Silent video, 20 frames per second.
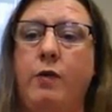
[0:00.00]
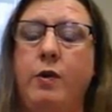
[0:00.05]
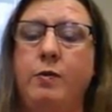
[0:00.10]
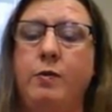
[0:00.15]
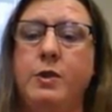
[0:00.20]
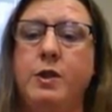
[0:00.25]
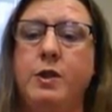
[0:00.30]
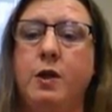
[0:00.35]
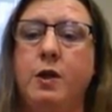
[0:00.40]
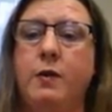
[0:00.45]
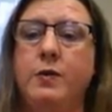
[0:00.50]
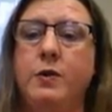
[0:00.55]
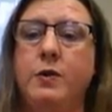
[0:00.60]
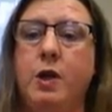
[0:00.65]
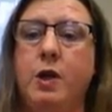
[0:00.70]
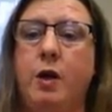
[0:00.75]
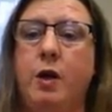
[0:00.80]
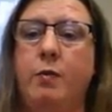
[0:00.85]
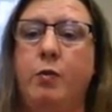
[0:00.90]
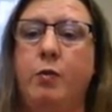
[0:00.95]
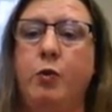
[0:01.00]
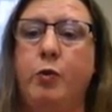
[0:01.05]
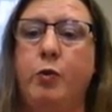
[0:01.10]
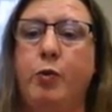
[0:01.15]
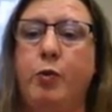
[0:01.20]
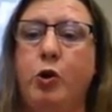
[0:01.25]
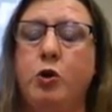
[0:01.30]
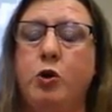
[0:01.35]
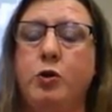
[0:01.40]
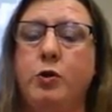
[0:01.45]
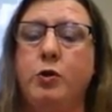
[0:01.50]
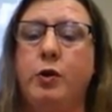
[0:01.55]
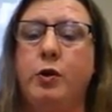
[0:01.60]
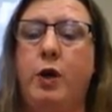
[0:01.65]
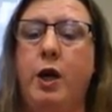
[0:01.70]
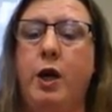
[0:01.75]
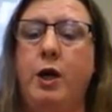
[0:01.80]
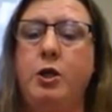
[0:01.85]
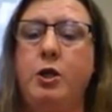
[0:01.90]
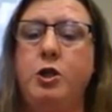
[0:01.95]
of themselves, personal
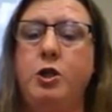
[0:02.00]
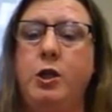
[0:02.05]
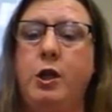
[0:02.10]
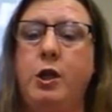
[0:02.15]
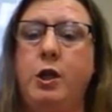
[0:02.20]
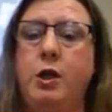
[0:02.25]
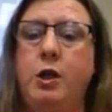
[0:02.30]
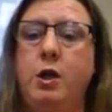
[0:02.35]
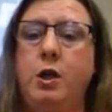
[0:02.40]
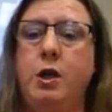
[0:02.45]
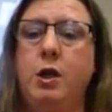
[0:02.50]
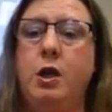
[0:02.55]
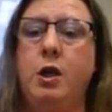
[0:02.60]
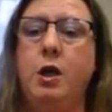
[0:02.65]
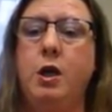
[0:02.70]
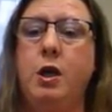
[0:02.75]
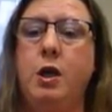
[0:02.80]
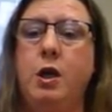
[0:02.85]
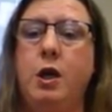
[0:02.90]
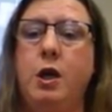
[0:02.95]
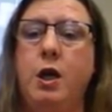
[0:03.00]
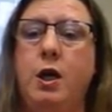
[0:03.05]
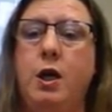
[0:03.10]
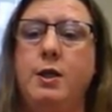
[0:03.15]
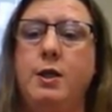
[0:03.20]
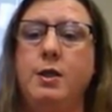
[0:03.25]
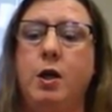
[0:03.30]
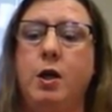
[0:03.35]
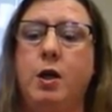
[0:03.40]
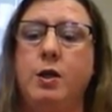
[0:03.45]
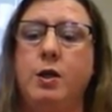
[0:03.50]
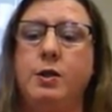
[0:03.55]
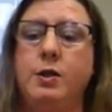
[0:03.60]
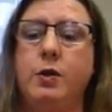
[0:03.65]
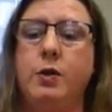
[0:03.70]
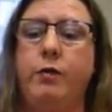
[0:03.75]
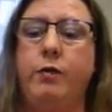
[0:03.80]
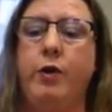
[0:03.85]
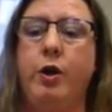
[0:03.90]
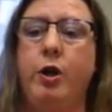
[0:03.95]
hygiene. It's
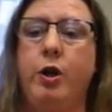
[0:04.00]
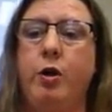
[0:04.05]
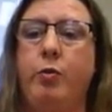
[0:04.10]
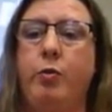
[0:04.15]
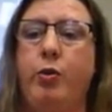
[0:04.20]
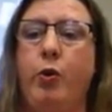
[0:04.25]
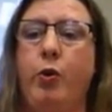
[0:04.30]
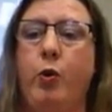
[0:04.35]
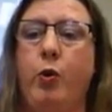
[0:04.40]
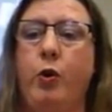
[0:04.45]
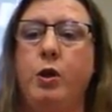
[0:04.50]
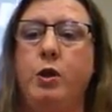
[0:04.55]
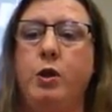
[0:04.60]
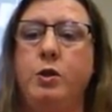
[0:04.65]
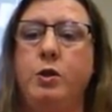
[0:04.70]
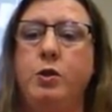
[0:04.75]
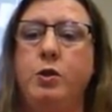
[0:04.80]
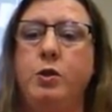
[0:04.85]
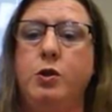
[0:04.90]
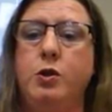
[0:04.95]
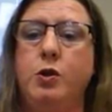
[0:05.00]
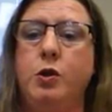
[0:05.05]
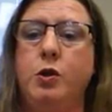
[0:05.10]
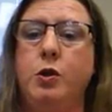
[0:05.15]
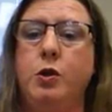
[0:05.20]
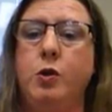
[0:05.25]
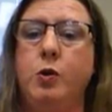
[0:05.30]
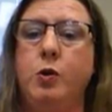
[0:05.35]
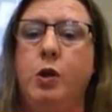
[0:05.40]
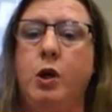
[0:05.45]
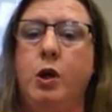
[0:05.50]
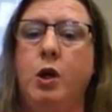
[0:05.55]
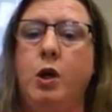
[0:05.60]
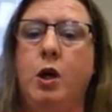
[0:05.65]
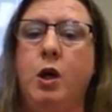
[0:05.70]
also very important to